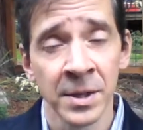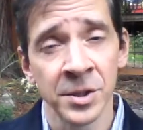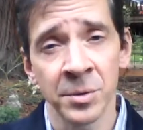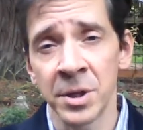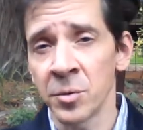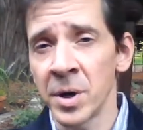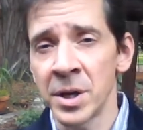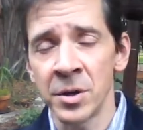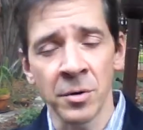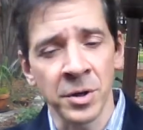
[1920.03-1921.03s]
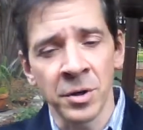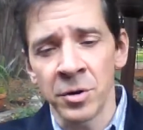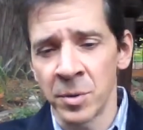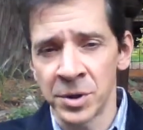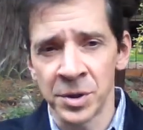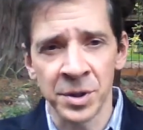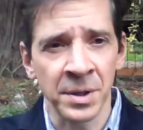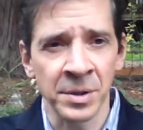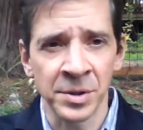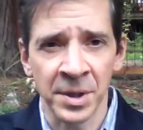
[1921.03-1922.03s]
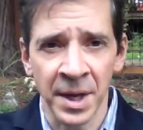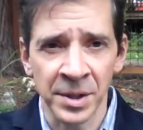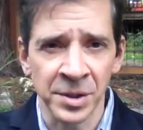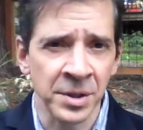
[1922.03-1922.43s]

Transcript: So either way you go, you don't know which is the case.